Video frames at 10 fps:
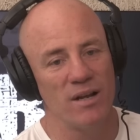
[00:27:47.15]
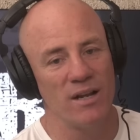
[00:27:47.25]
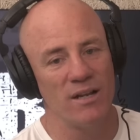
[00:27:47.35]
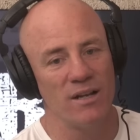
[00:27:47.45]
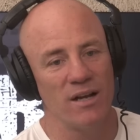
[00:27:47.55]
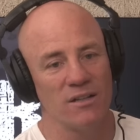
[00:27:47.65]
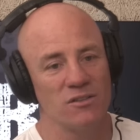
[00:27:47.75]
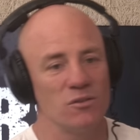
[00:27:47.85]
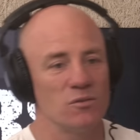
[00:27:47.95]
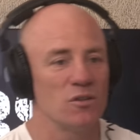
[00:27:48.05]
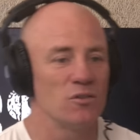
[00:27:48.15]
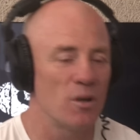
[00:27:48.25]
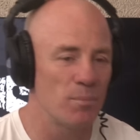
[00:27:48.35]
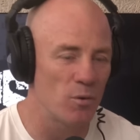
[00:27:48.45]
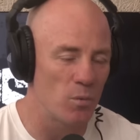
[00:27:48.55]
and uh, she was on
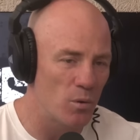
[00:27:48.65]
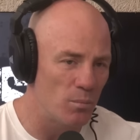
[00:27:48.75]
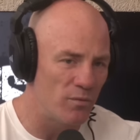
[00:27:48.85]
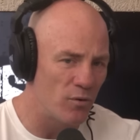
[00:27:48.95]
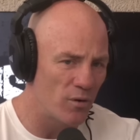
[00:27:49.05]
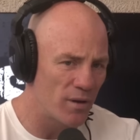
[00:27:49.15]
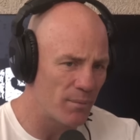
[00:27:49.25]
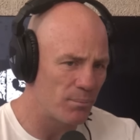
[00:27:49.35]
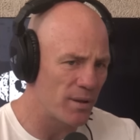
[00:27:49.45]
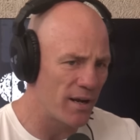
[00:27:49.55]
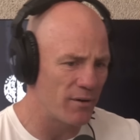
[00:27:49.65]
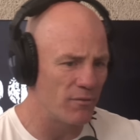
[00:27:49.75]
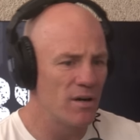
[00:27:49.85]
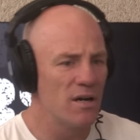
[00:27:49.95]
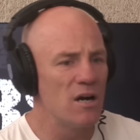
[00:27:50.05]
top of the world before that,
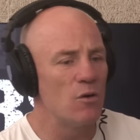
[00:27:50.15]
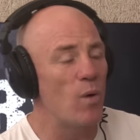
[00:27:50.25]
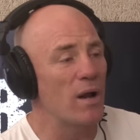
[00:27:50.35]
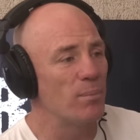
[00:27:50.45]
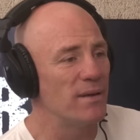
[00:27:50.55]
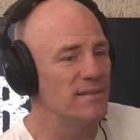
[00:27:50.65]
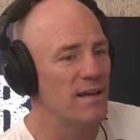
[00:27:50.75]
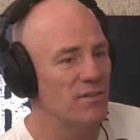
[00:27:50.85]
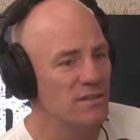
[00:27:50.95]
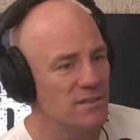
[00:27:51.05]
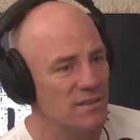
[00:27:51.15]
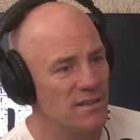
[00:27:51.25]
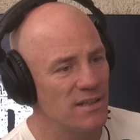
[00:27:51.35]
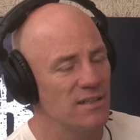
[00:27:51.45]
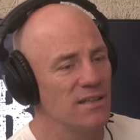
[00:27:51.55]
playing rugby sevens and